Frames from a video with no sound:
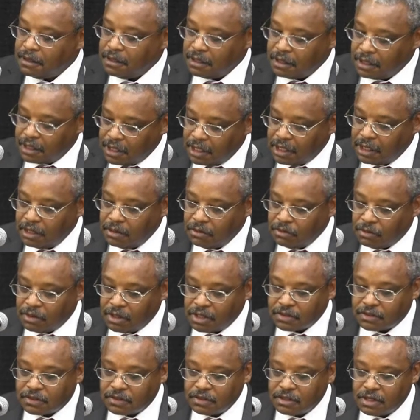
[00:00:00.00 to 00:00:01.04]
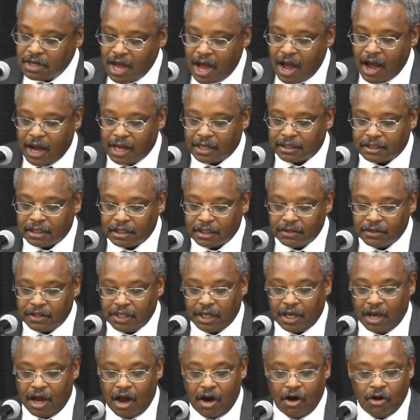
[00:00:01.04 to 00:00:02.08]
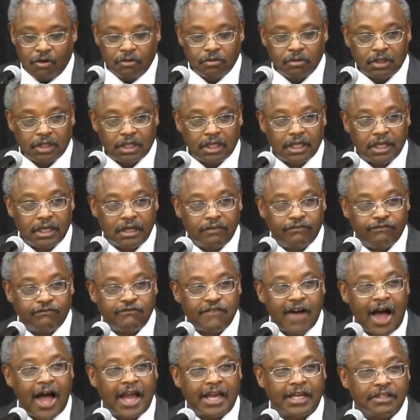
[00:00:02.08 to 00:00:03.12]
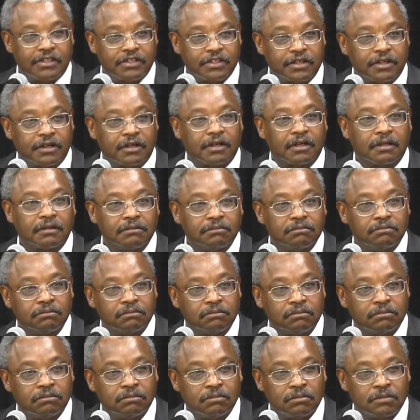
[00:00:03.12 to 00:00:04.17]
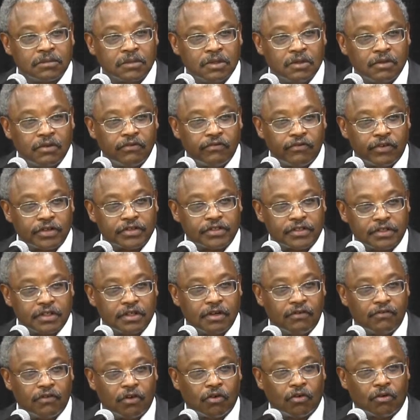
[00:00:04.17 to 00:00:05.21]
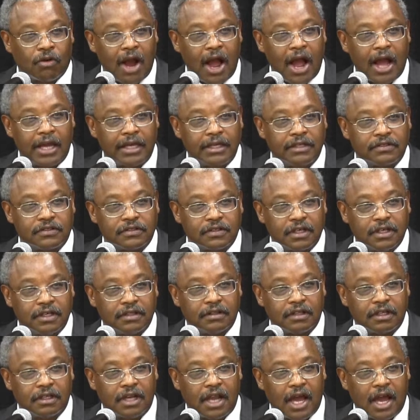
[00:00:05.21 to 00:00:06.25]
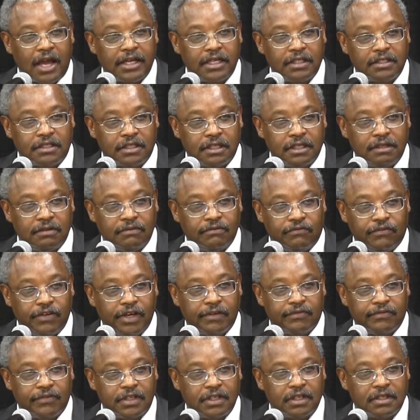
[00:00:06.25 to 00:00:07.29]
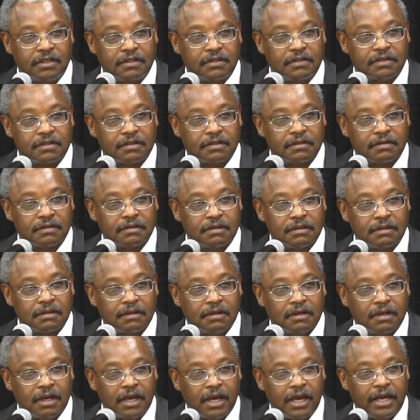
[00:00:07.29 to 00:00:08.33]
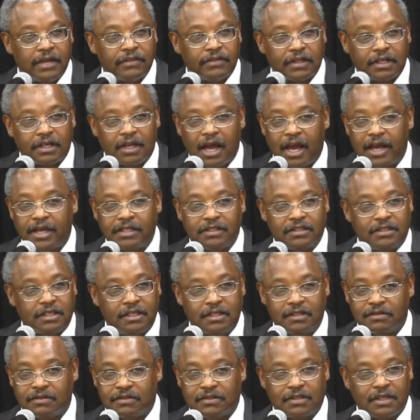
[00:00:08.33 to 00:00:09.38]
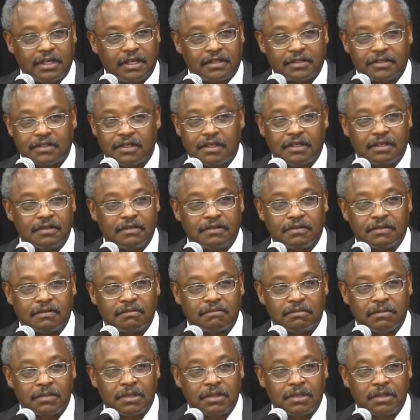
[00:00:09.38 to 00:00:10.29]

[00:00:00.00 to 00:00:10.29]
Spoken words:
He was not the only fighter for civil rights in the 1950s and the 1960s.